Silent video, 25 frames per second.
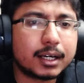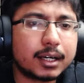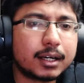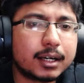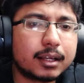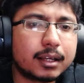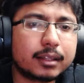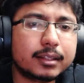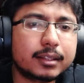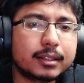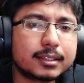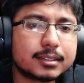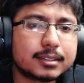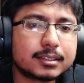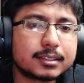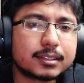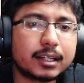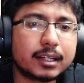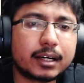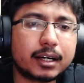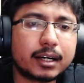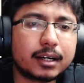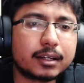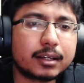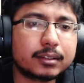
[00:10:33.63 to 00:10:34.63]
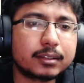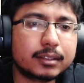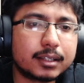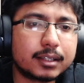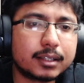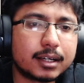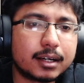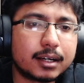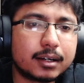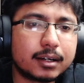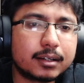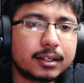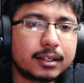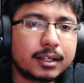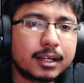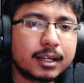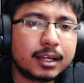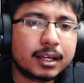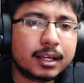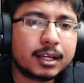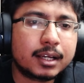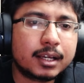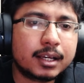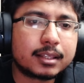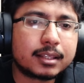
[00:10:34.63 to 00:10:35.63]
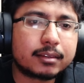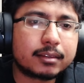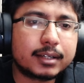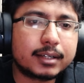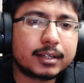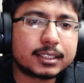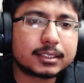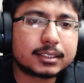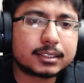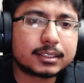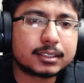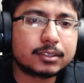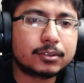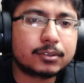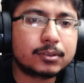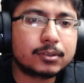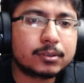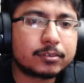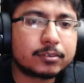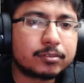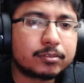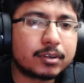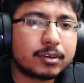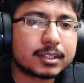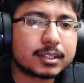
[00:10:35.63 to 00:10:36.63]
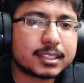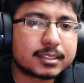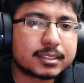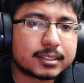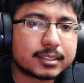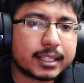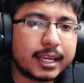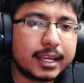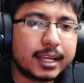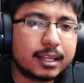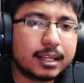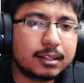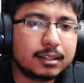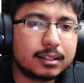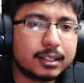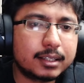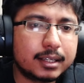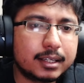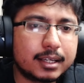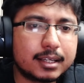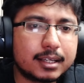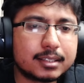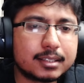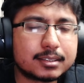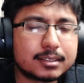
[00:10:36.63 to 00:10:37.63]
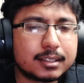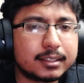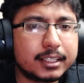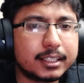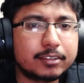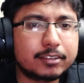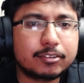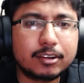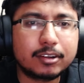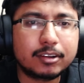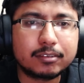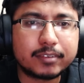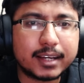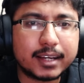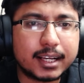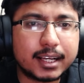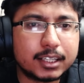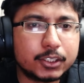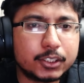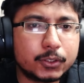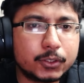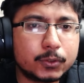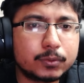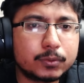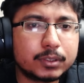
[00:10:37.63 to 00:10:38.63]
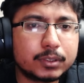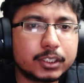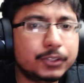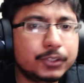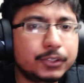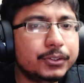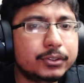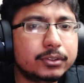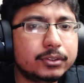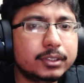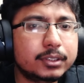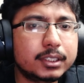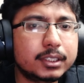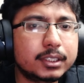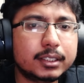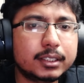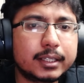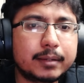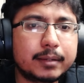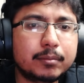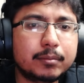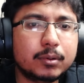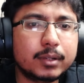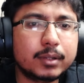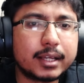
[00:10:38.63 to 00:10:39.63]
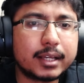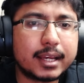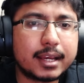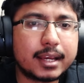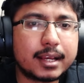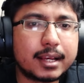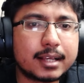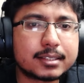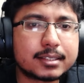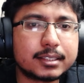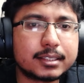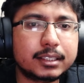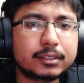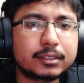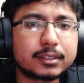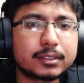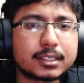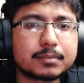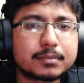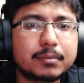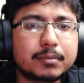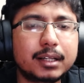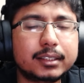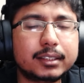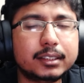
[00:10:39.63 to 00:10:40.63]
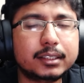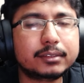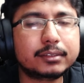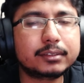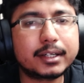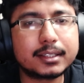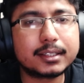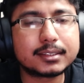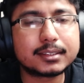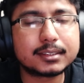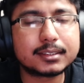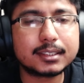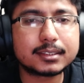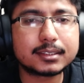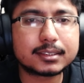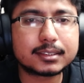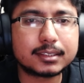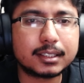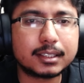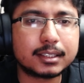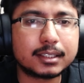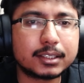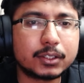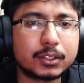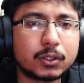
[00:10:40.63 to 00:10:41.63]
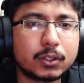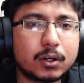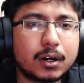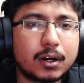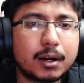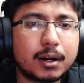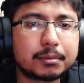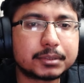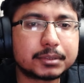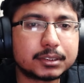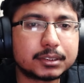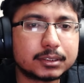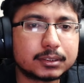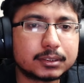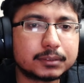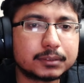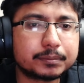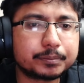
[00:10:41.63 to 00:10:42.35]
This is the threshold for the scale is a default value. You need to enable asynchronous multi-threaded system option.